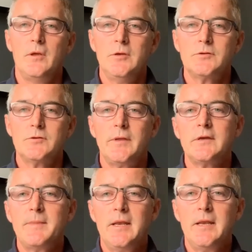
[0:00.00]
So I think
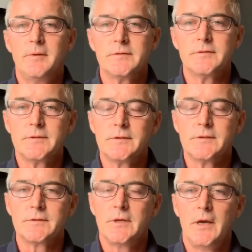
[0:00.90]
as many
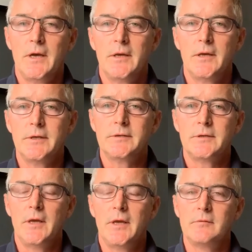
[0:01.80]
businesses did
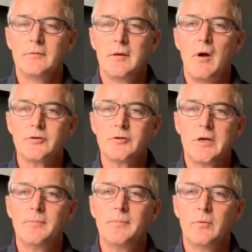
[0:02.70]
in March,
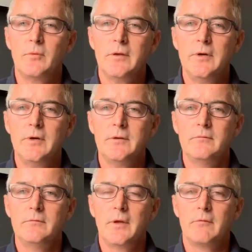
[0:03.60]
April, we really
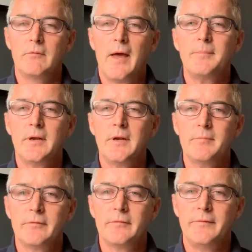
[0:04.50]
rapidly
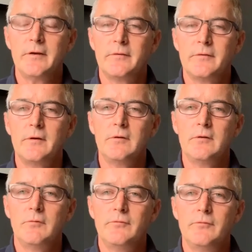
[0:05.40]
but very thoroughly
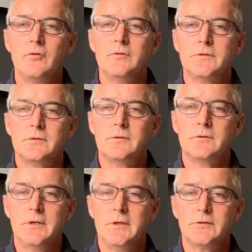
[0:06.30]
reviewed
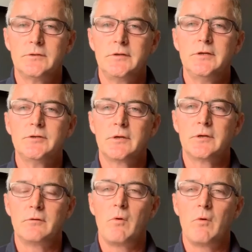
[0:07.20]
the strategic
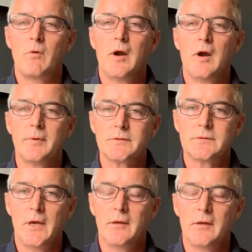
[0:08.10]
requirements
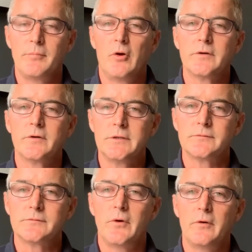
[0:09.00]
and
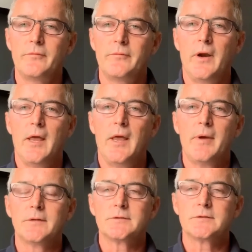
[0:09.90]
priorities for
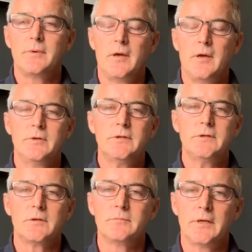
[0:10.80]
MHANS. And we did
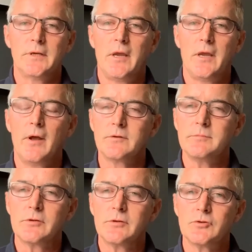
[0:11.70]
some digging around
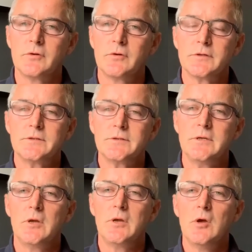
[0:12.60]
to make sure and to
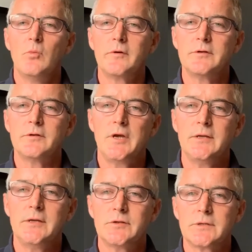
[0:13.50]
see what are the
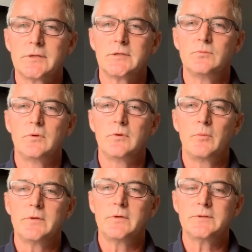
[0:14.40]
changes that
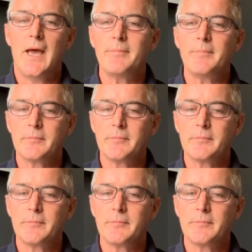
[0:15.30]
we see happening.